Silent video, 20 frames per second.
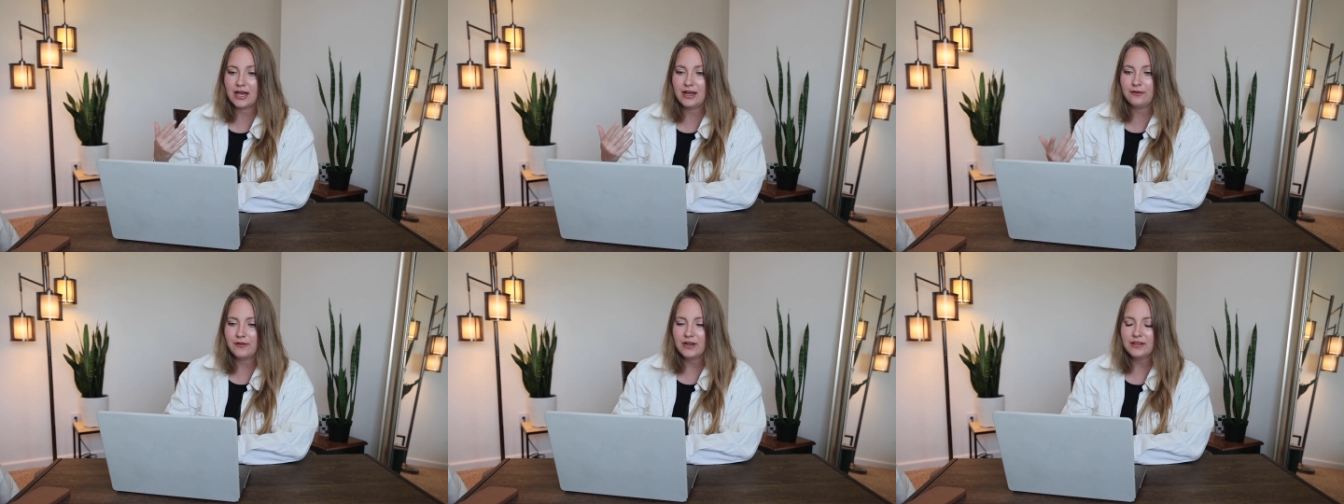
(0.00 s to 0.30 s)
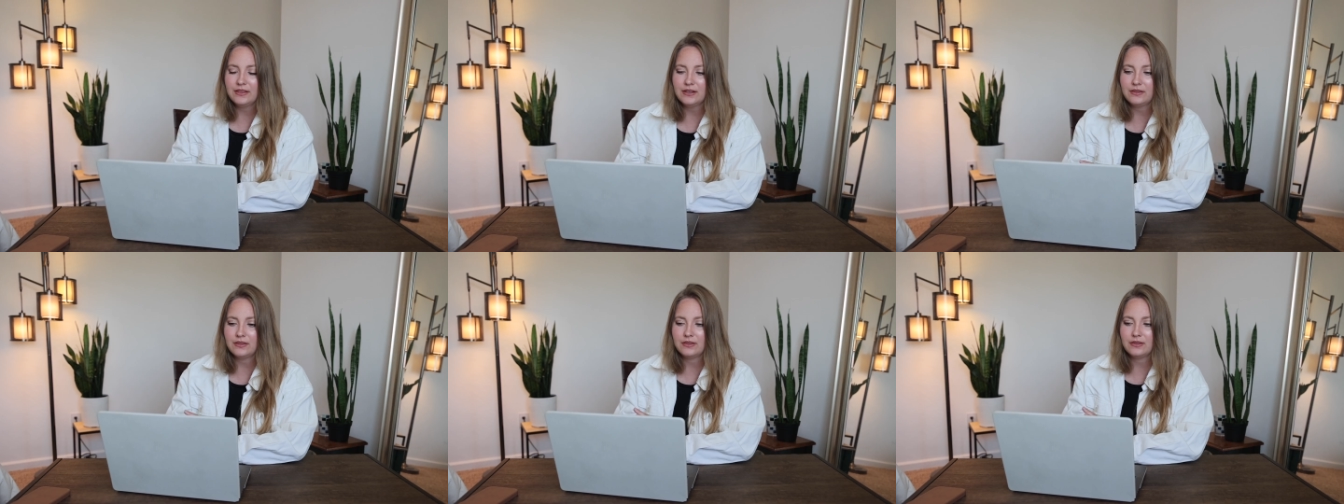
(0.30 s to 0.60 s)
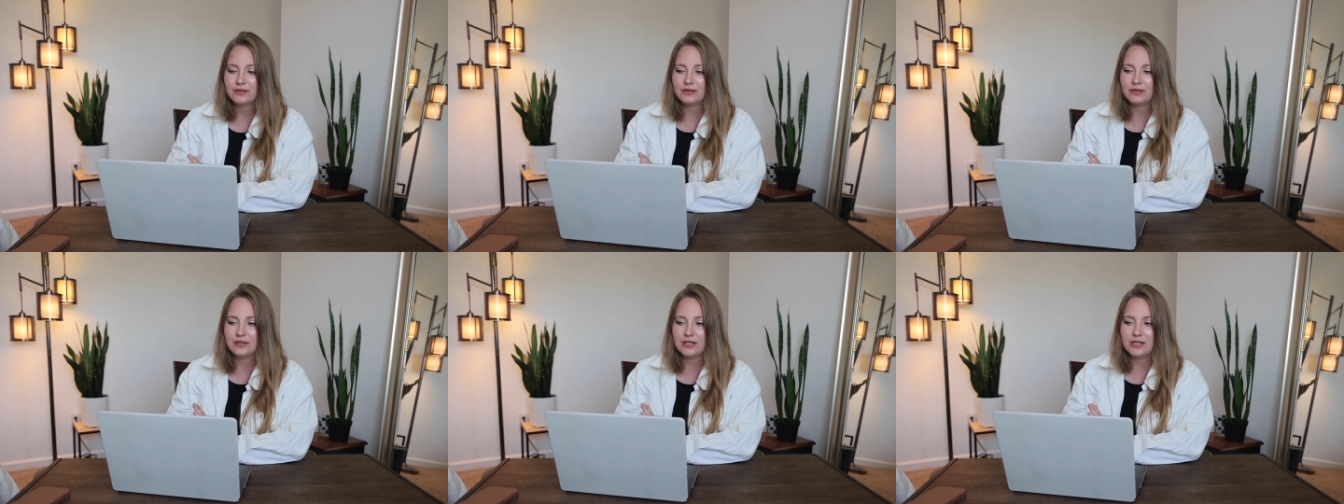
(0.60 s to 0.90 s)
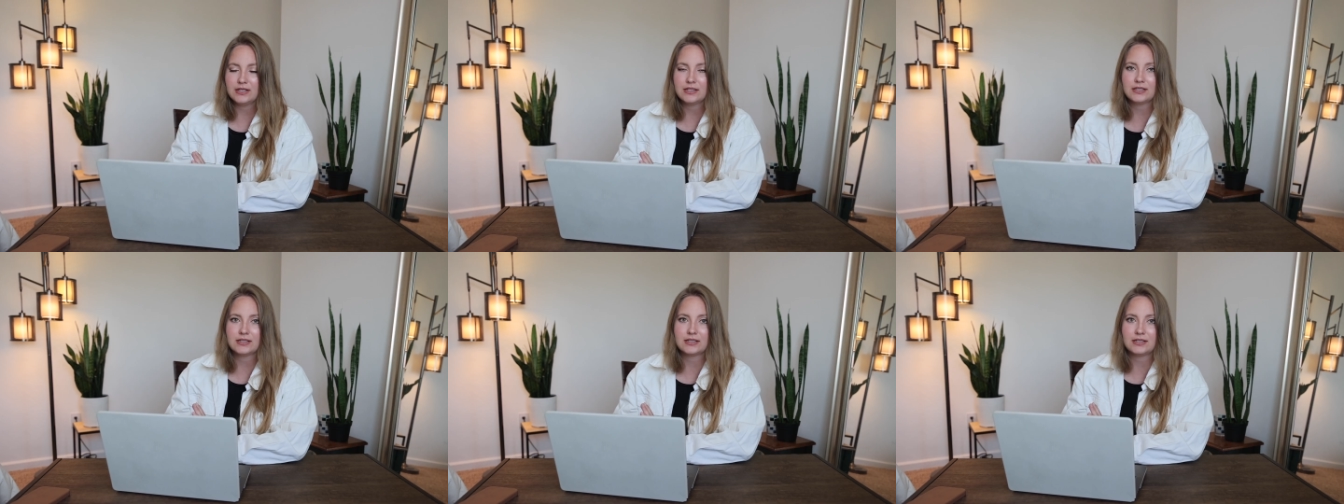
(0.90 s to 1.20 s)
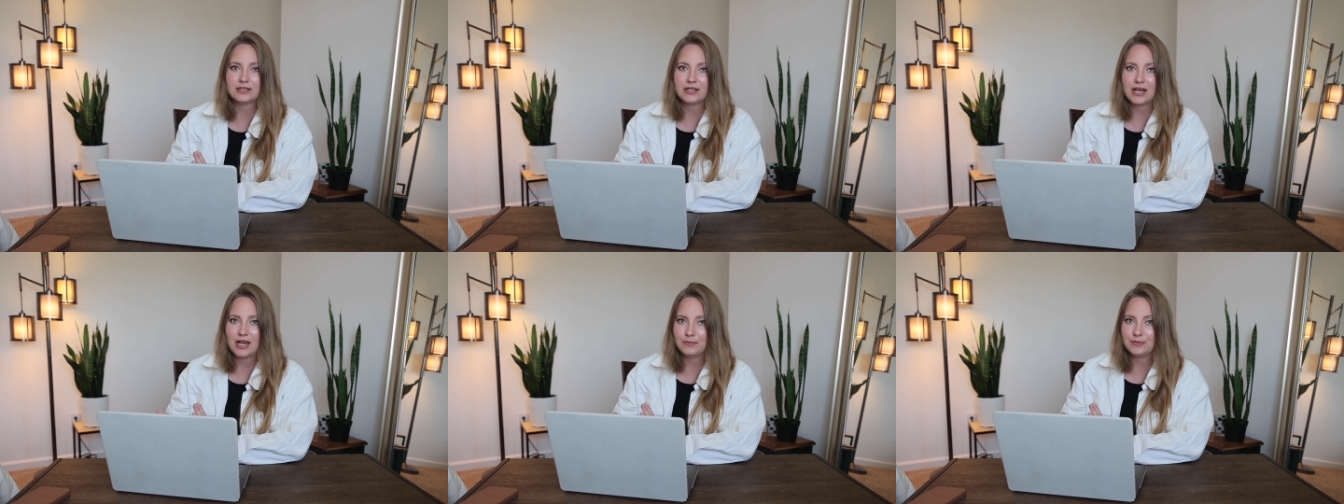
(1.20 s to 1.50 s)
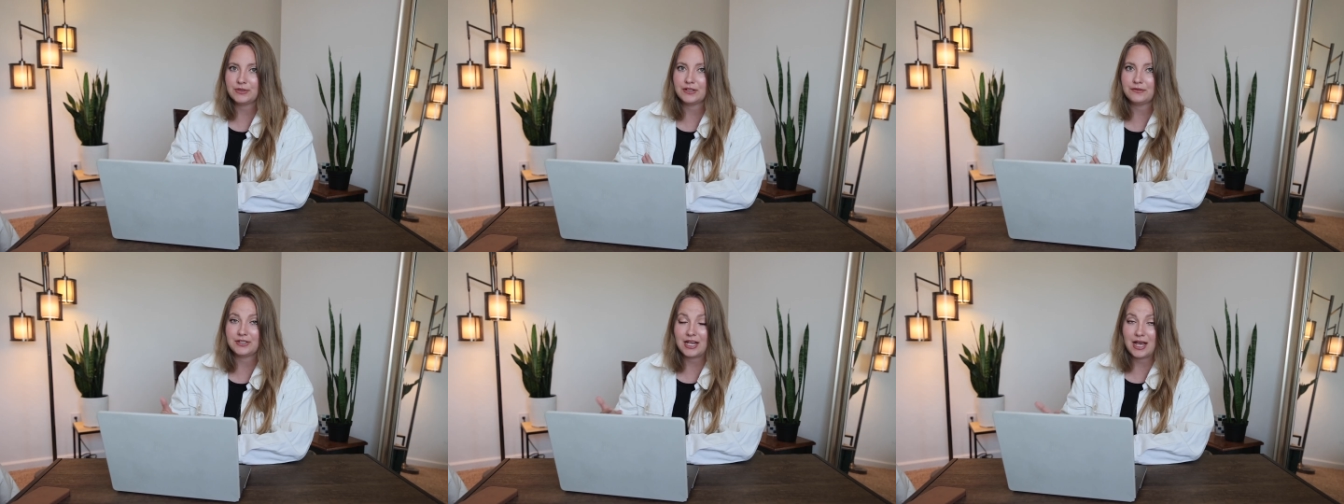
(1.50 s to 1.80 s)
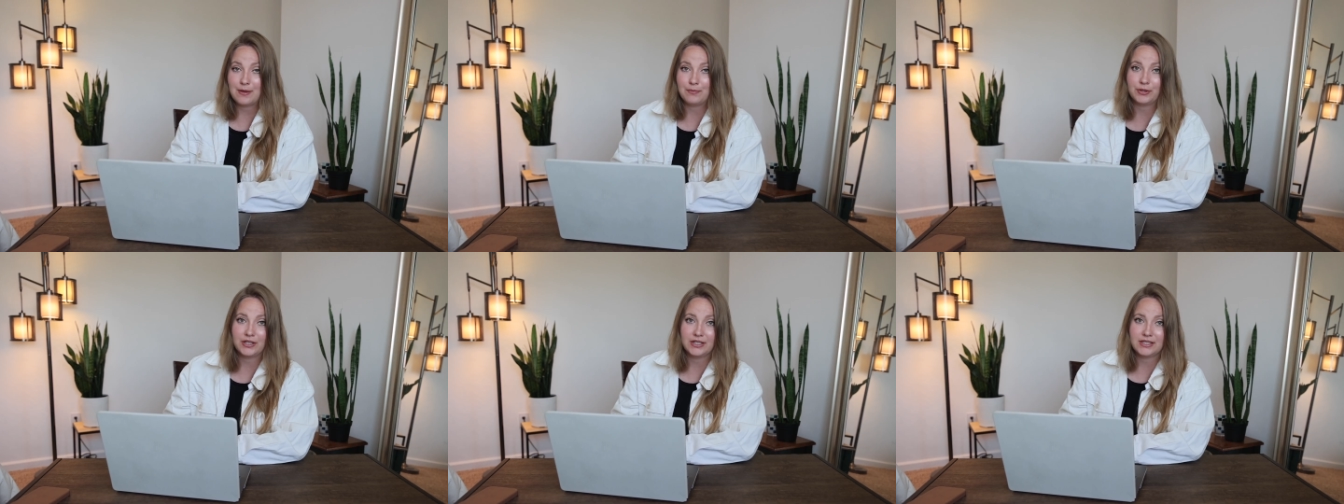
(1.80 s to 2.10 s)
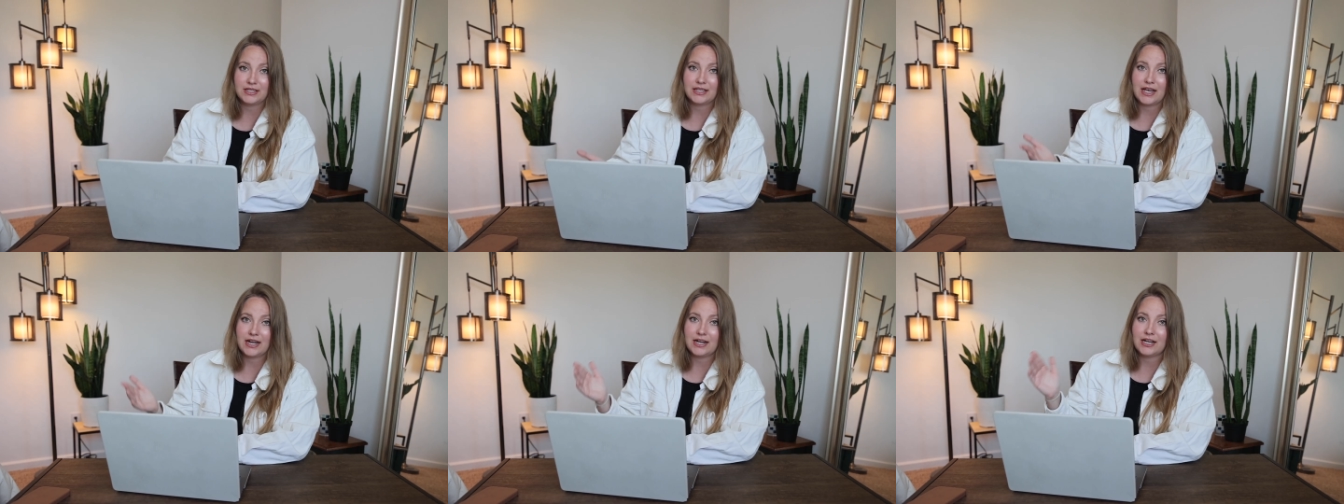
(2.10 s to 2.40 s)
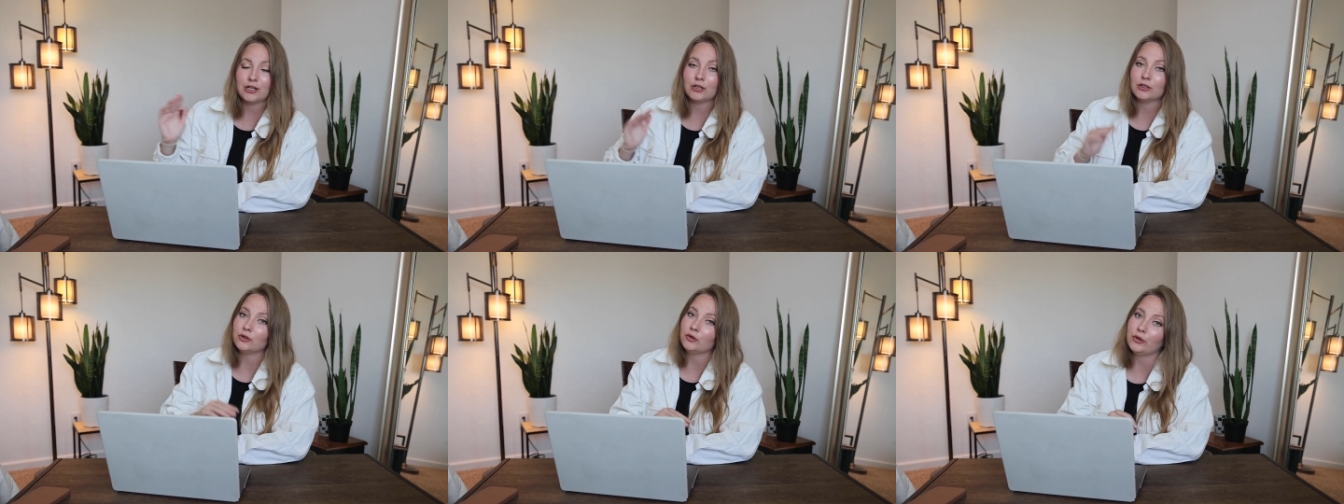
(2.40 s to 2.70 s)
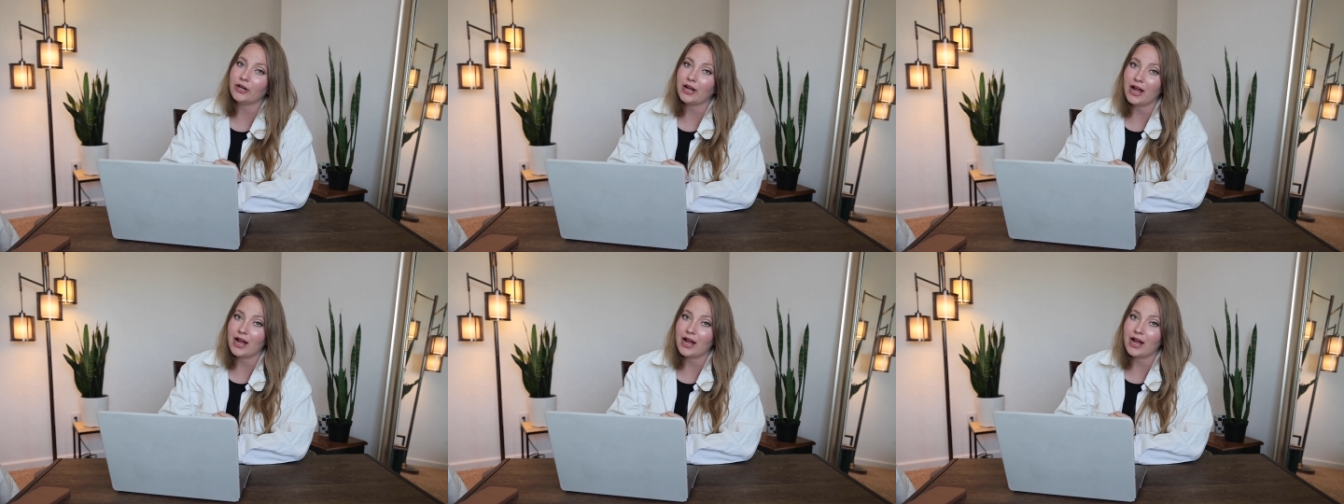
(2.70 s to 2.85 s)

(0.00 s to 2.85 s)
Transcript: I find that these types of templates that include